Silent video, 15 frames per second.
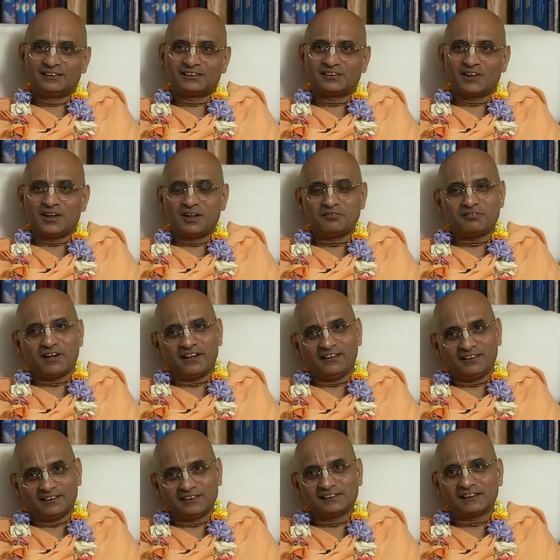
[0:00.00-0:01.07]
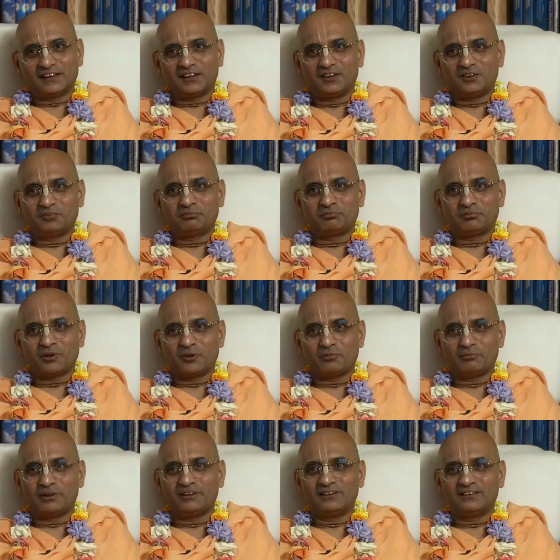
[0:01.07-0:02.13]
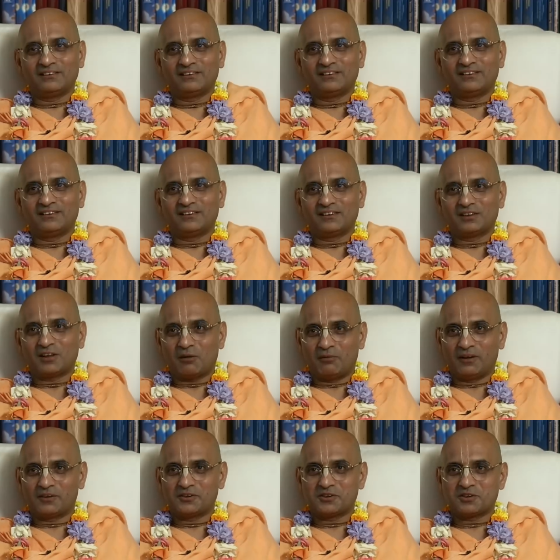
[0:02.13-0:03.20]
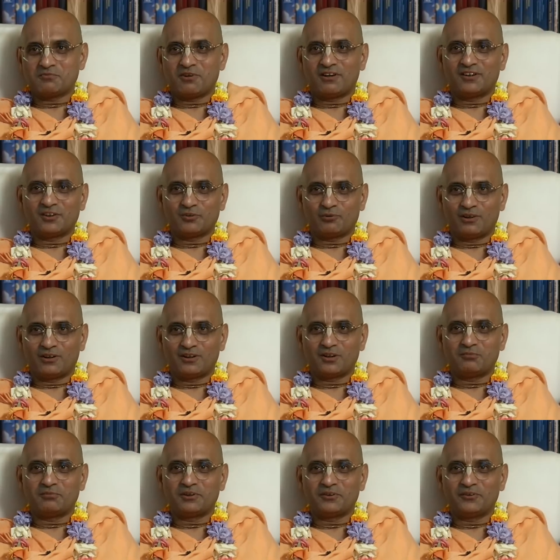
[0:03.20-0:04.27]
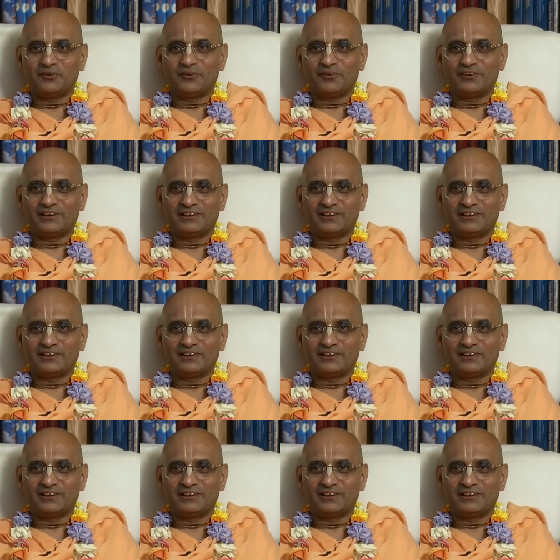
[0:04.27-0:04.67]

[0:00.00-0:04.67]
So I finally said, Prabhupada, Tamal Krishna Maharaj wanted me to go